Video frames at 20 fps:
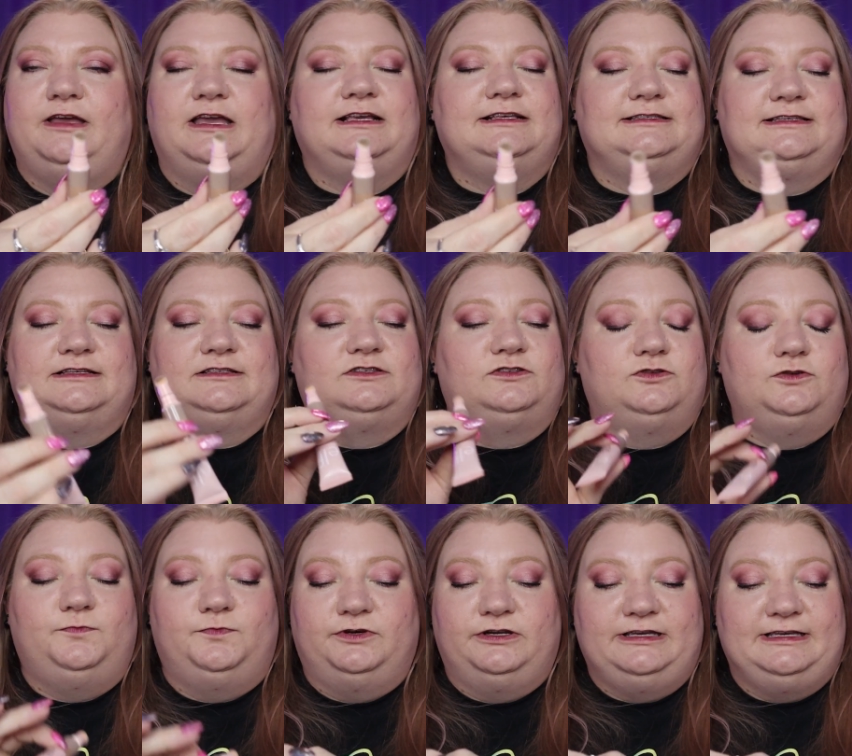makes it
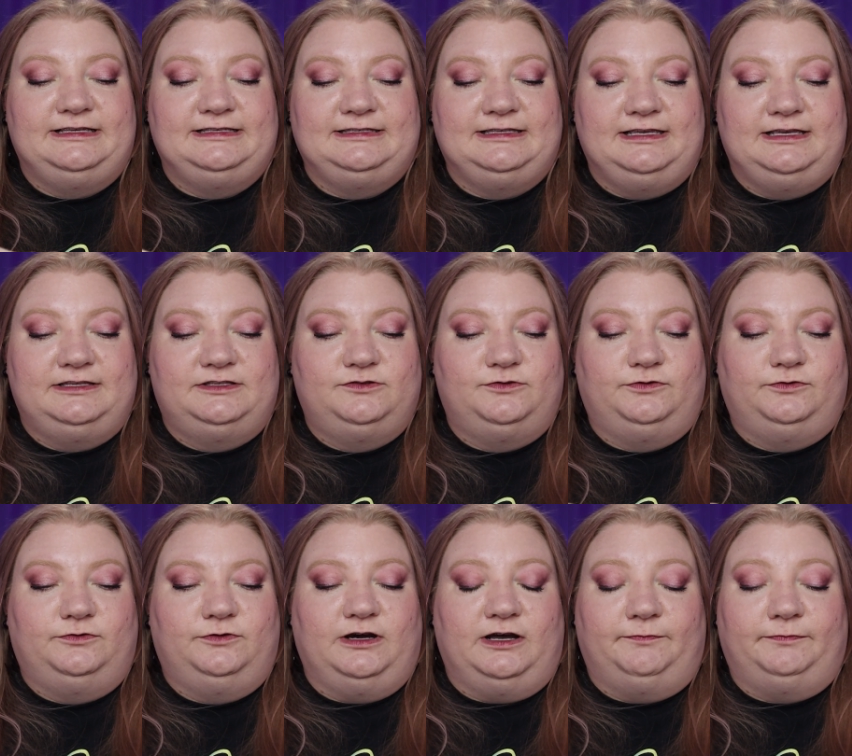super easy
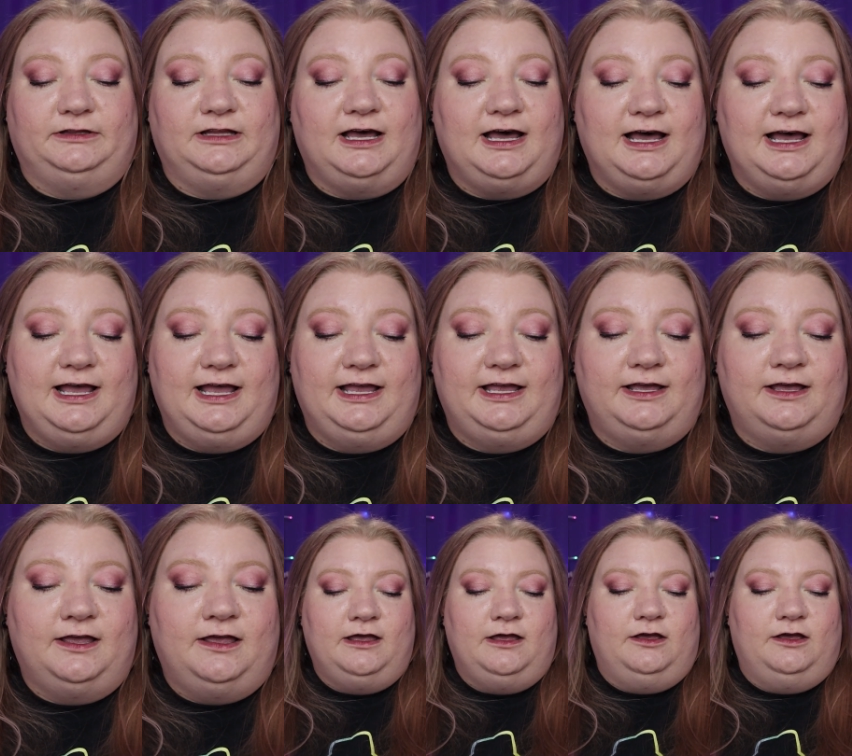to apply.